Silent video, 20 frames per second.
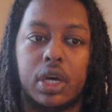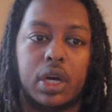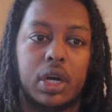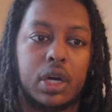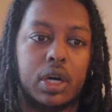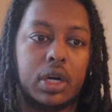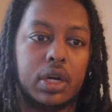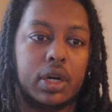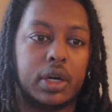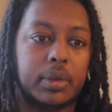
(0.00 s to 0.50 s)

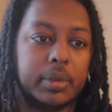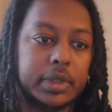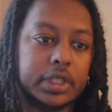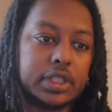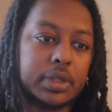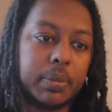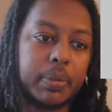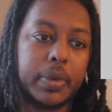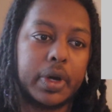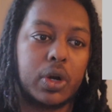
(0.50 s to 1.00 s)

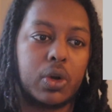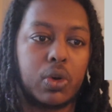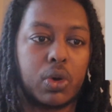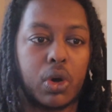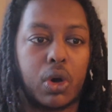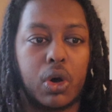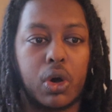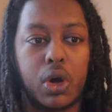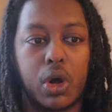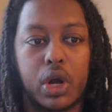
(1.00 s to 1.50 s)
It's a metal
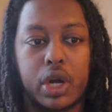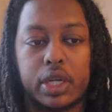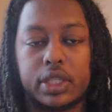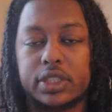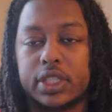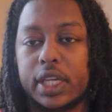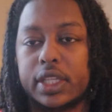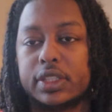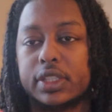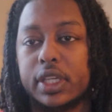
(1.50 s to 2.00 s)
card,
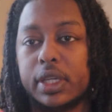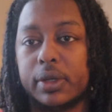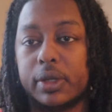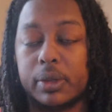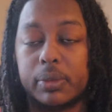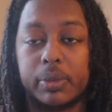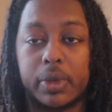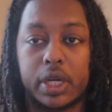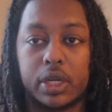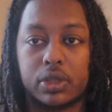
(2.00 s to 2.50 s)

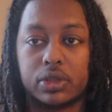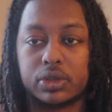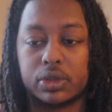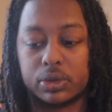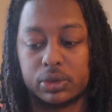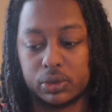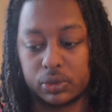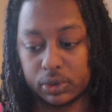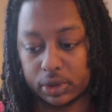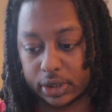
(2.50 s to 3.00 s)
titanium metal,
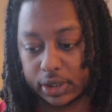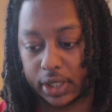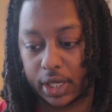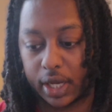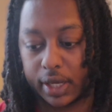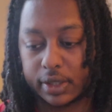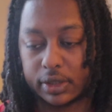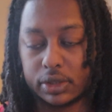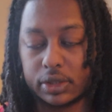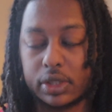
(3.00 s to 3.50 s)
so it's really
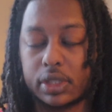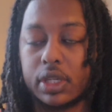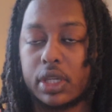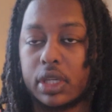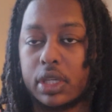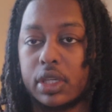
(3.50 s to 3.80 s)
nice.